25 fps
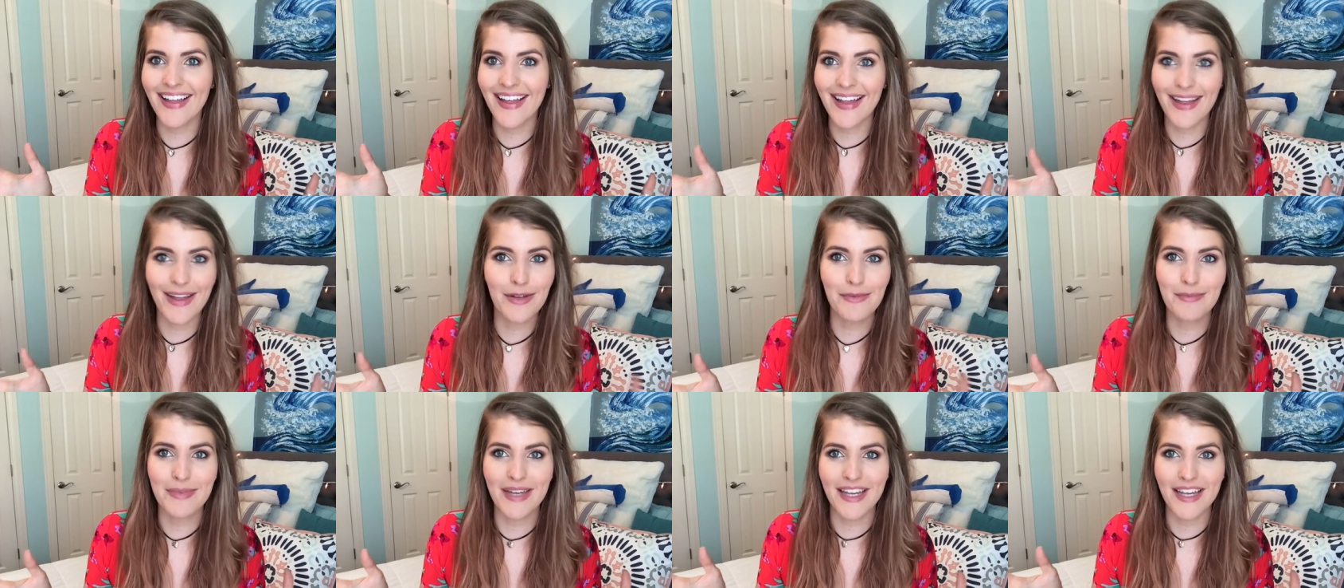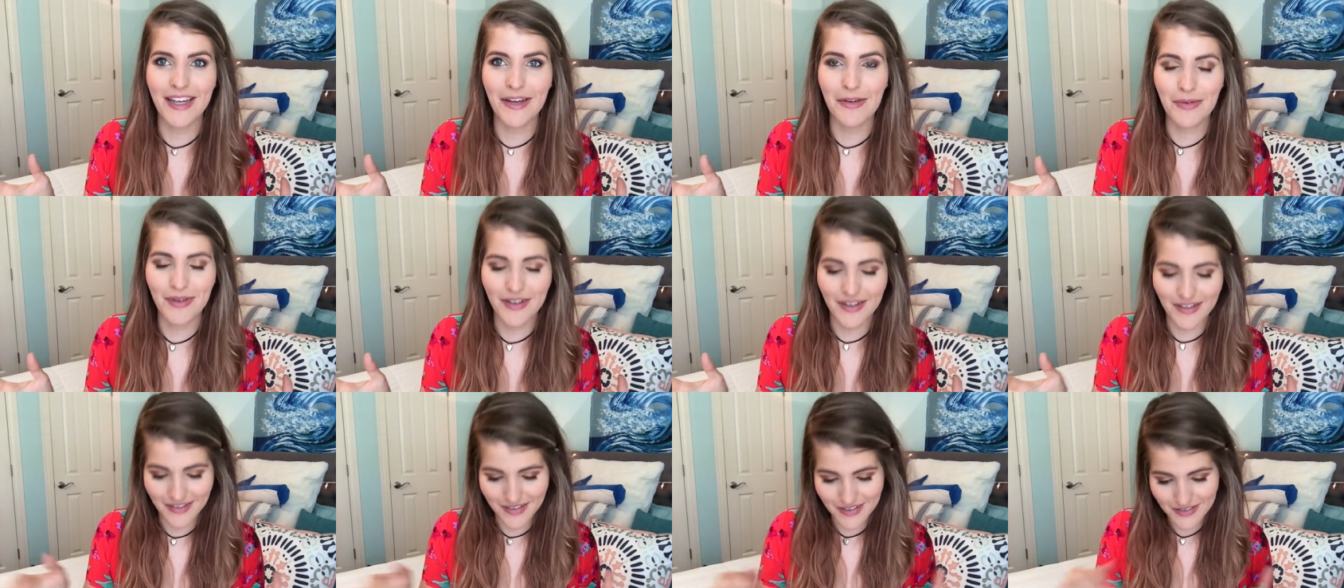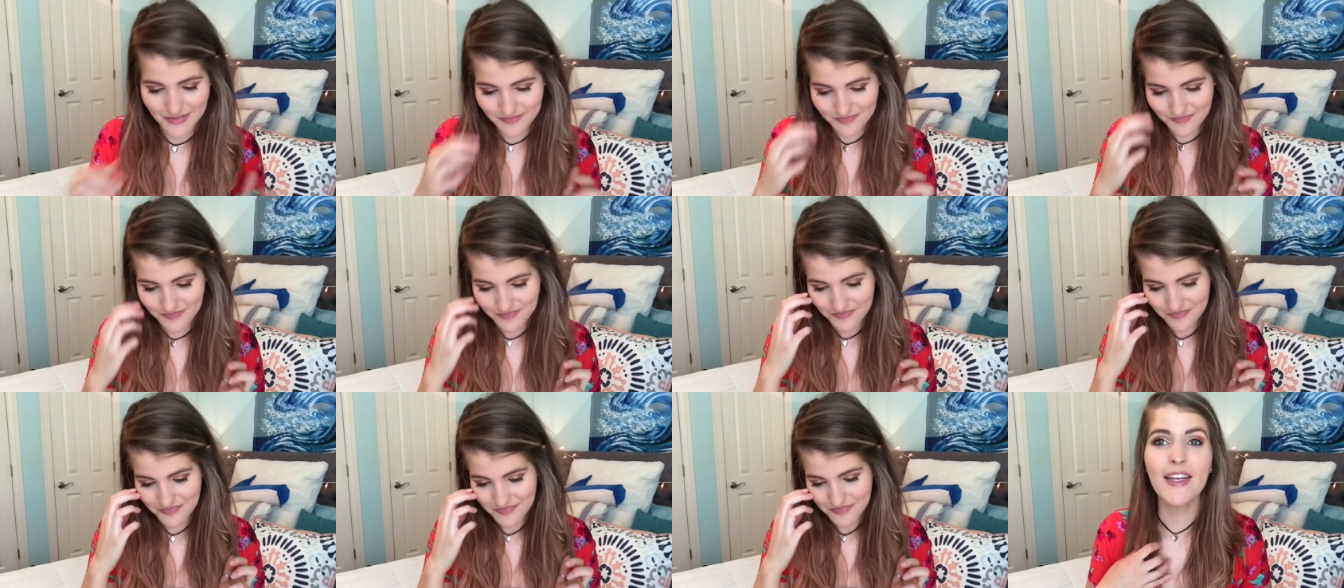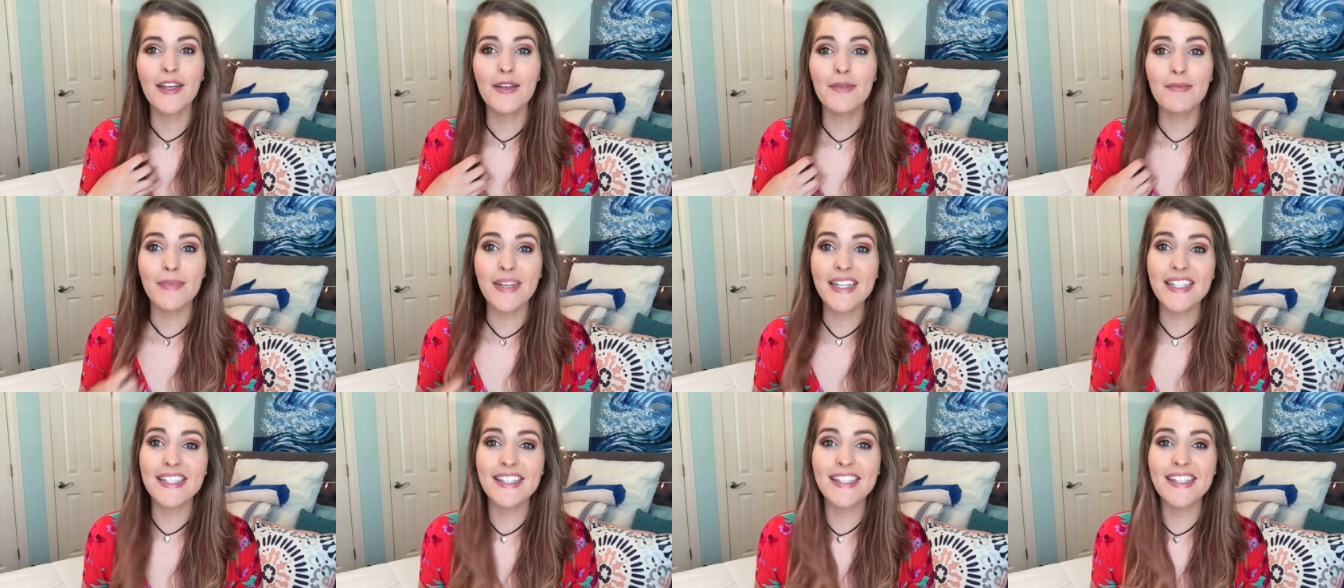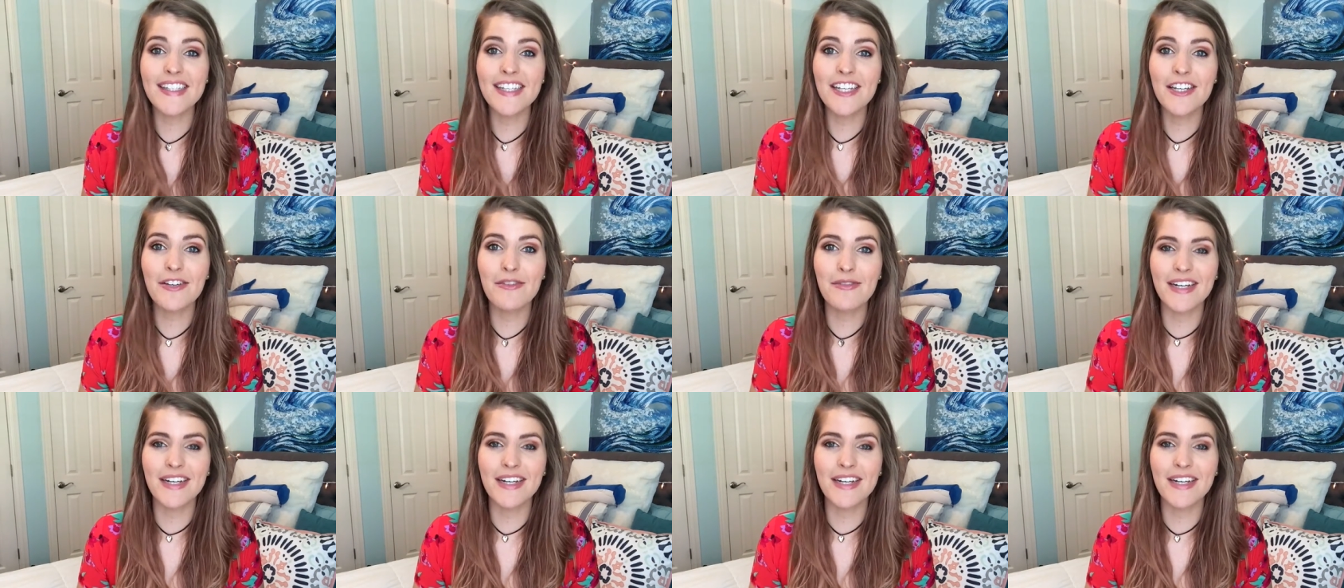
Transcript: I'll make it work. Basically,